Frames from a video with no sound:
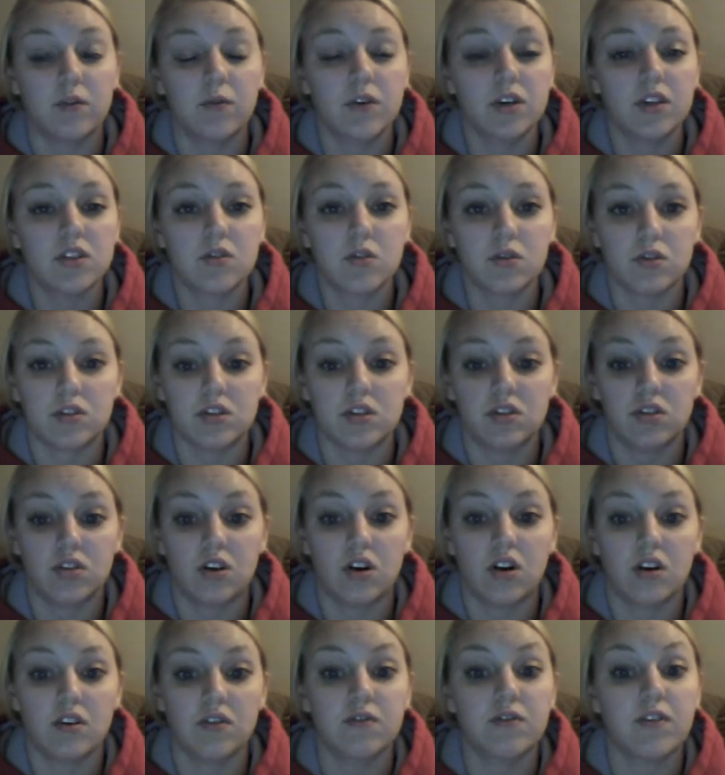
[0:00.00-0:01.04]
the resources
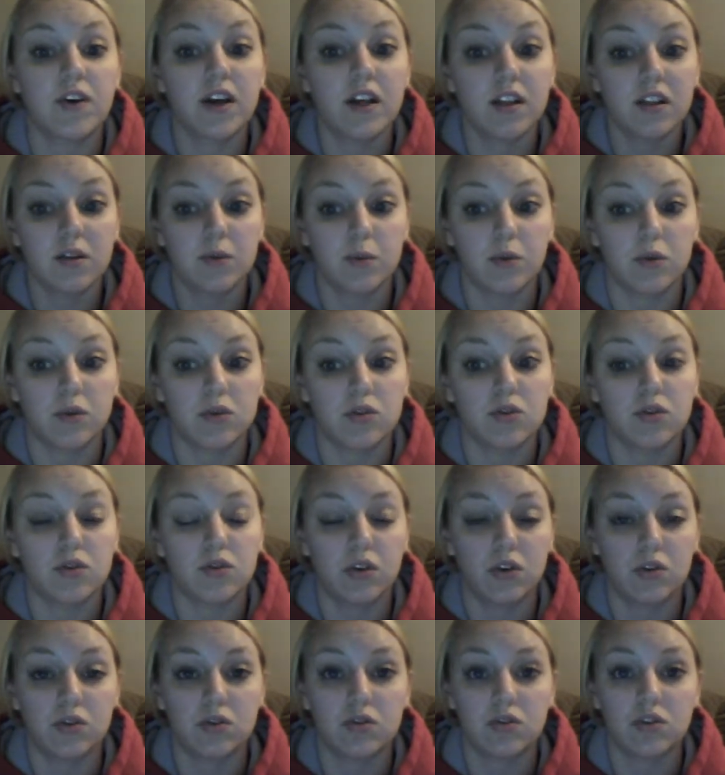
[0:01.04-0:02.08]
are available to
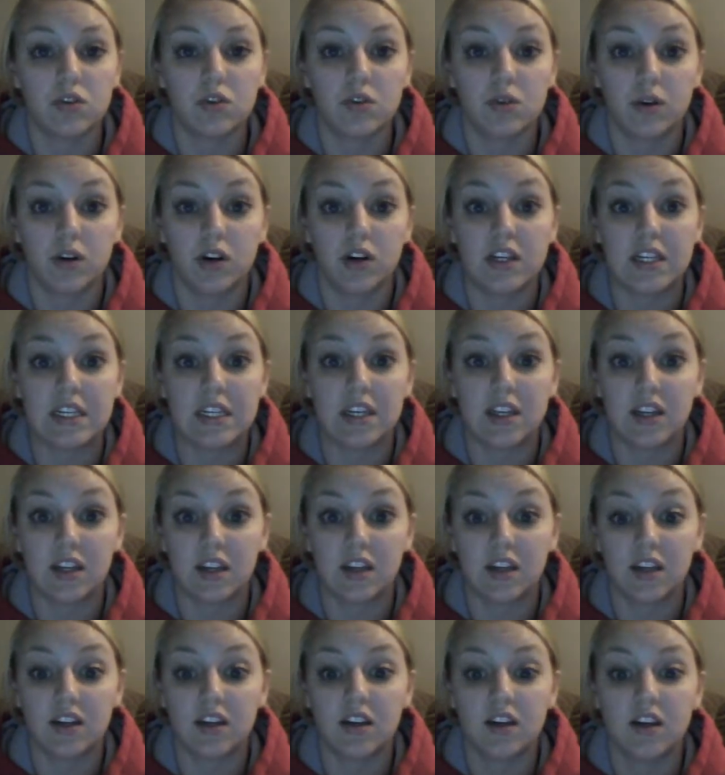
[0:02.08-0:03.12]
those who are in
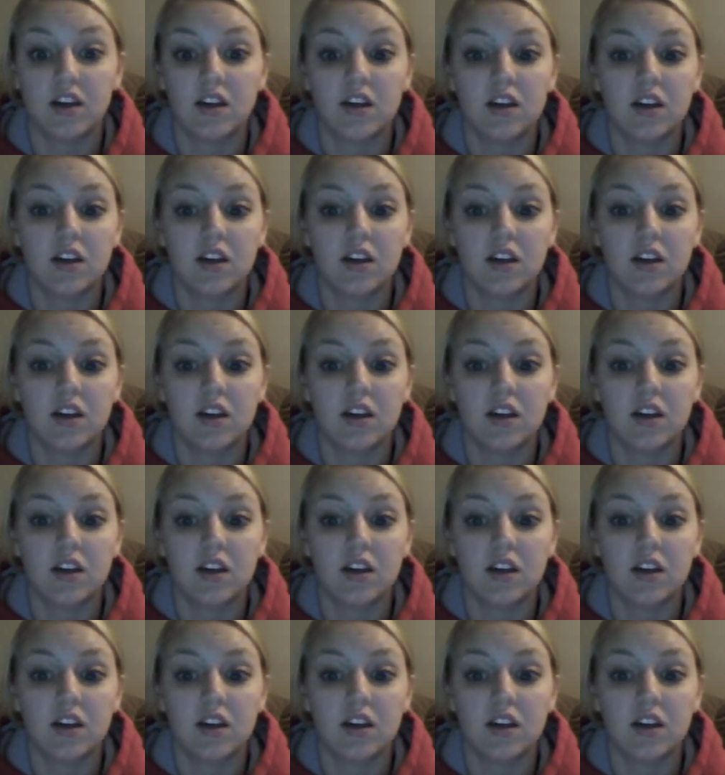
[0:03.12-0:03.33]
need.